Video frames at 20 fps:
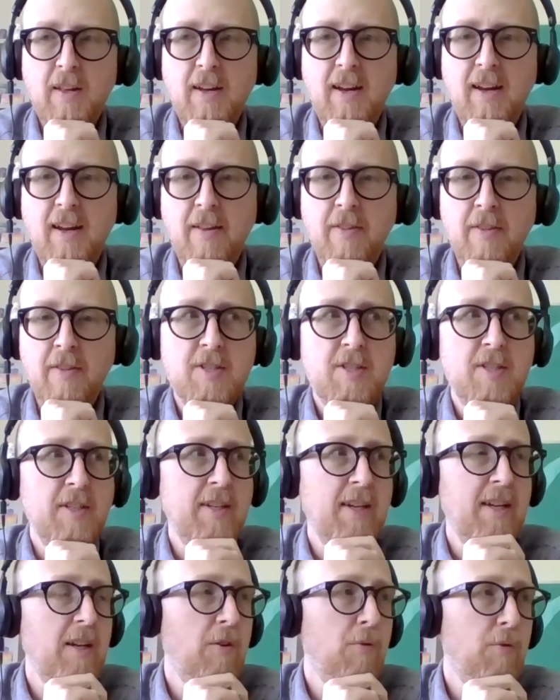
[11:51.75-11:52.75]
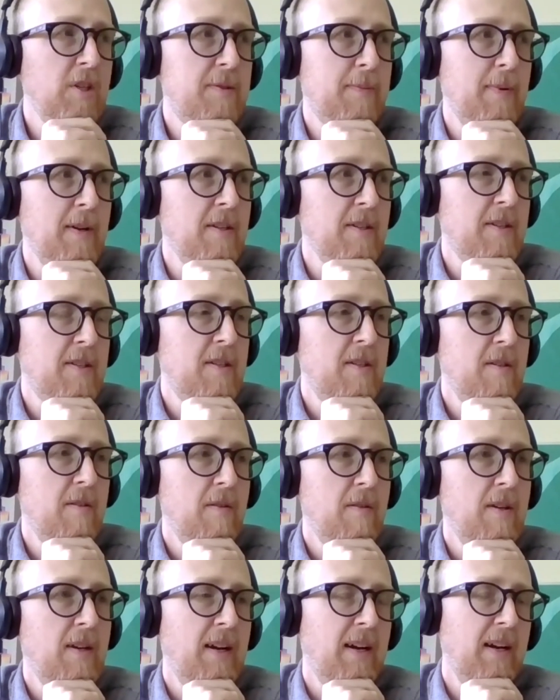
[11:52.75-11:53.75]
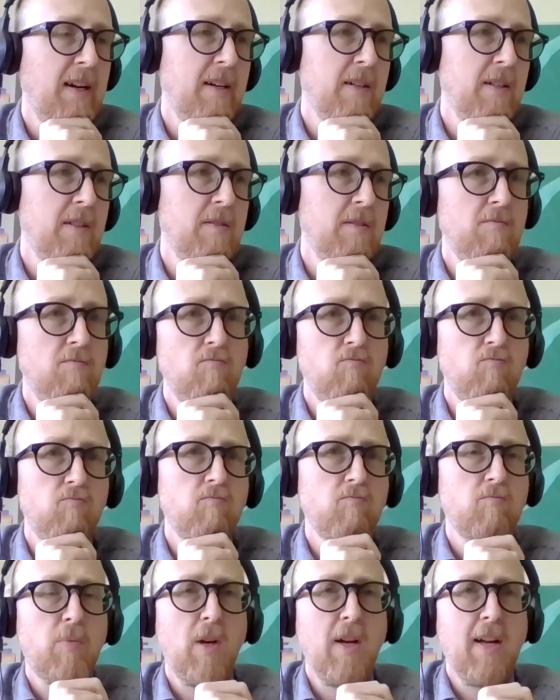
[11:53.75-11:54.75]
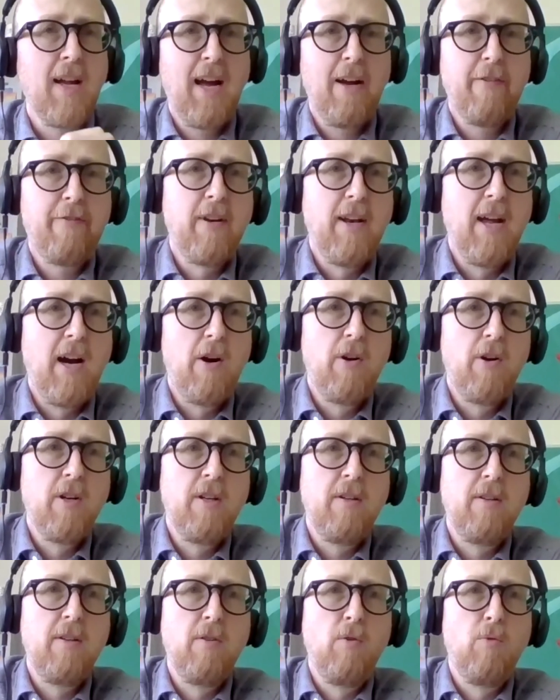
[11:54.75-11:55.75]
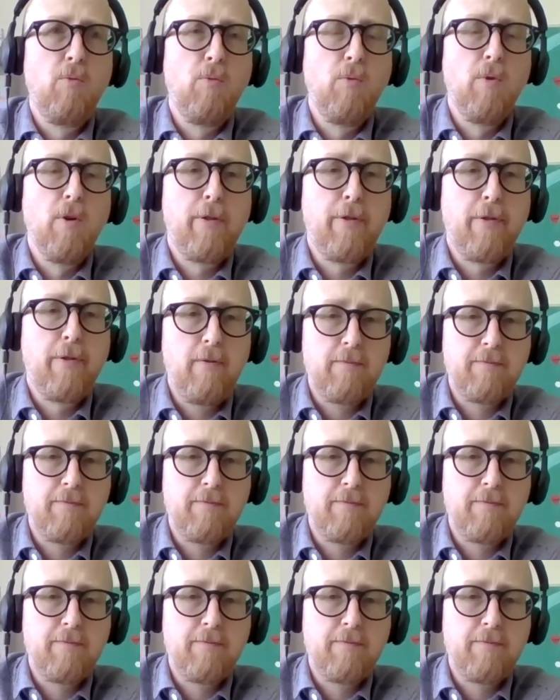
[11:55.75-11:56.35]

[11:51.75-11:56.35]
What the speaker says: And today we spent probably half an hour with